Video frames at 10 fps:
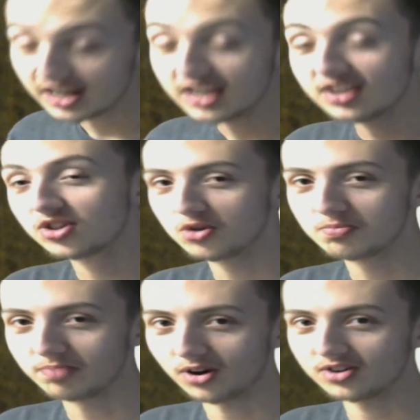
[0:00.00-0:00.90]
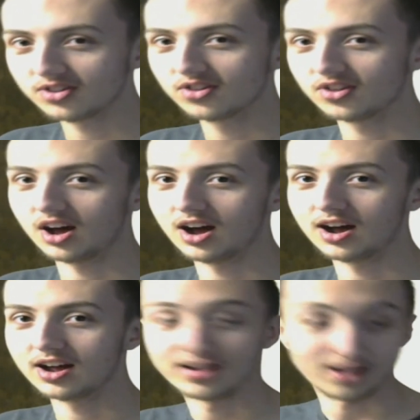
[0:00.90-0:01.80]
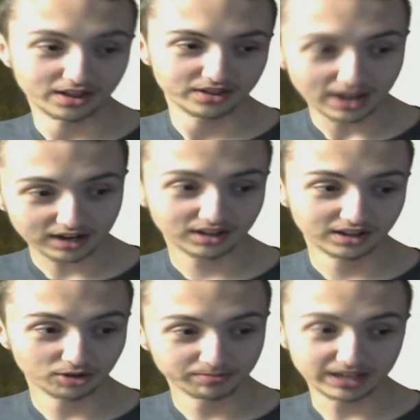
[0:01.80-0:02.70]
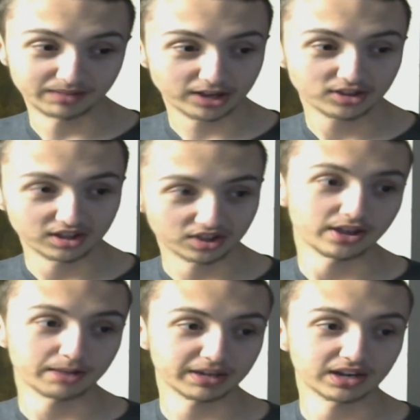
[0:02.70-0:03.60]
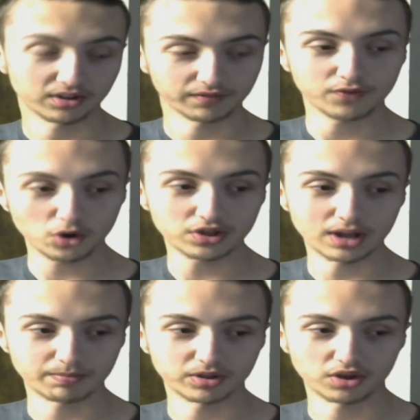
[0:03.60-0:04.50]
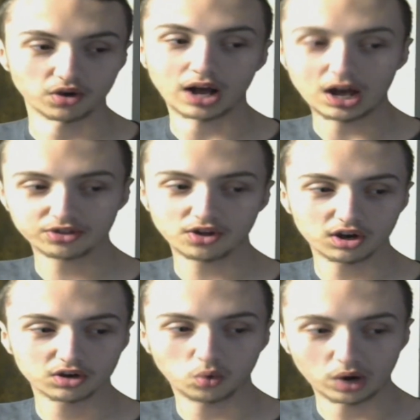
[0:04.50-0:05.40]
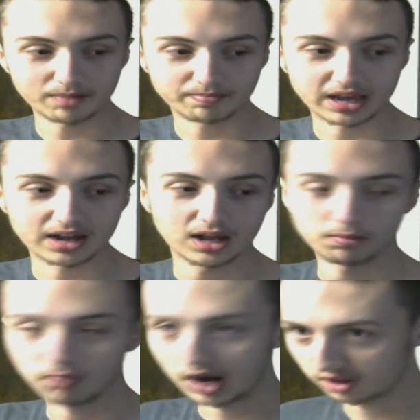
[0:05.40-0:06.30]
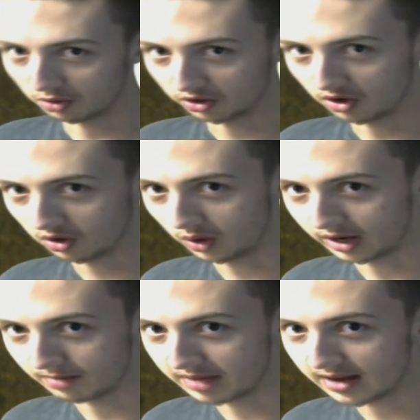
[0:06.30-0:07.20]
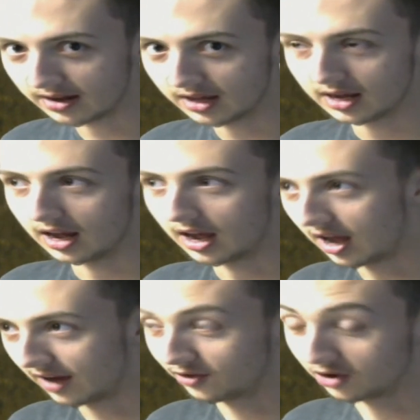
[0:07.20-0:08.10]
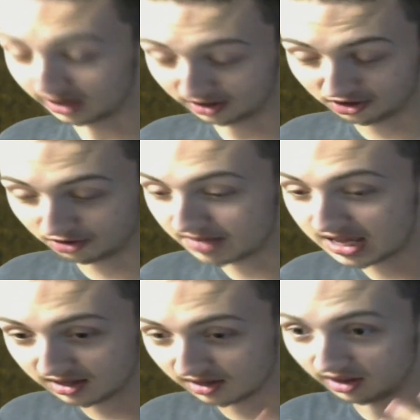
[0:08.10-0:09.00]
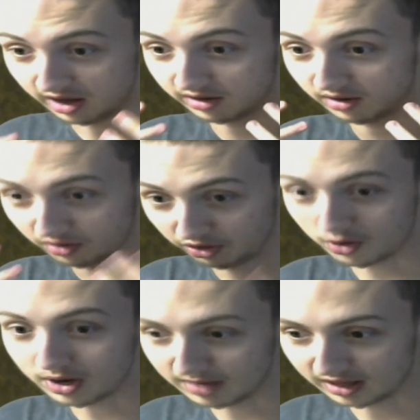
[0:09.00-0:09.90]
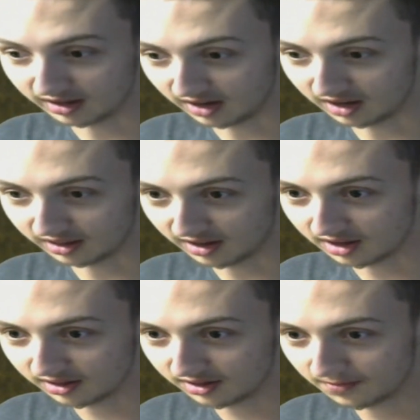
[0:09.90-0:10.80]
it into 2 parts. Technically, it'll be basically the same thing as the first episode. I'll talk quite a bit. Rex will talk quite a bit after I speak like 30 minutes of nonsense.